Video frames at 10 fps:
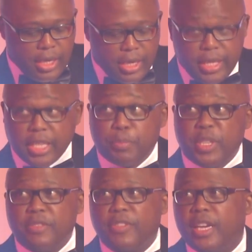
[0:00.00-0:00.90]
They
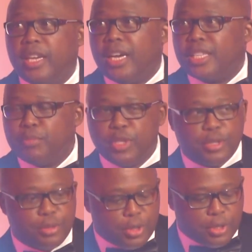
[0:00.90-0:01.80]
specifically asked me
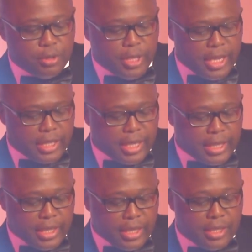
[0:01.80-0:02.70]
to do that. I
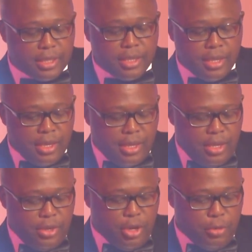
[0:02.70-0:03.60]
think
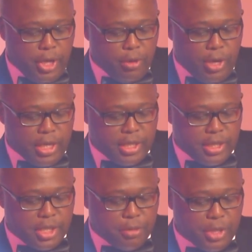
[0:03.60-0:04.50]
knowing what
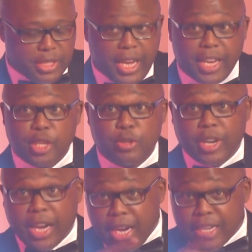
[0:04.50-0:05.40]
Jimmy is like, he's
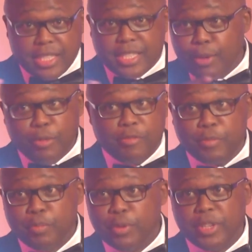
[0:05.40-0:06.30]
going to ask some of
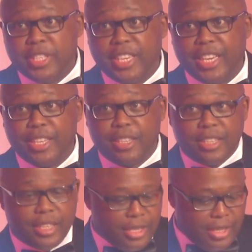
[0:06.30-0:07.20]
people here
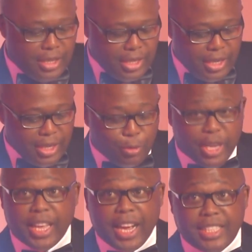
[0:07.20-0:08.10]

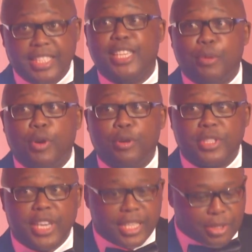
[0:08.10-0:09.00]
whether I did
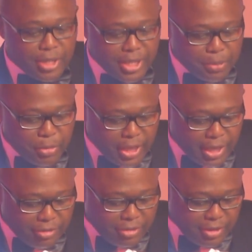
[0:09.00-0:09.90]
apologize on his
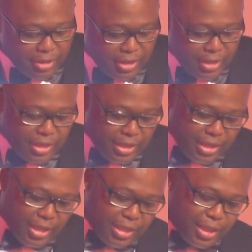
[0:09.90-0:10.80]
behalf
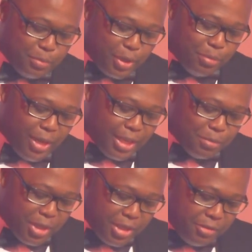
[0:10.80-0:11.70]
and
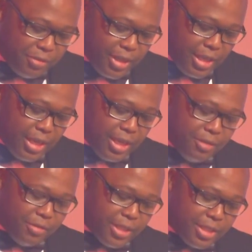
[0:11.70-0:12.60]
reprimand me if
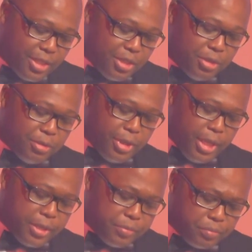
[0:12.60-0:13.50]
I didn't do
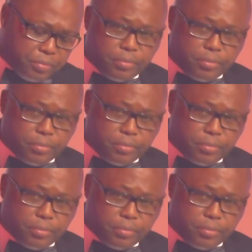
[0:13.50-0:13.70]
that.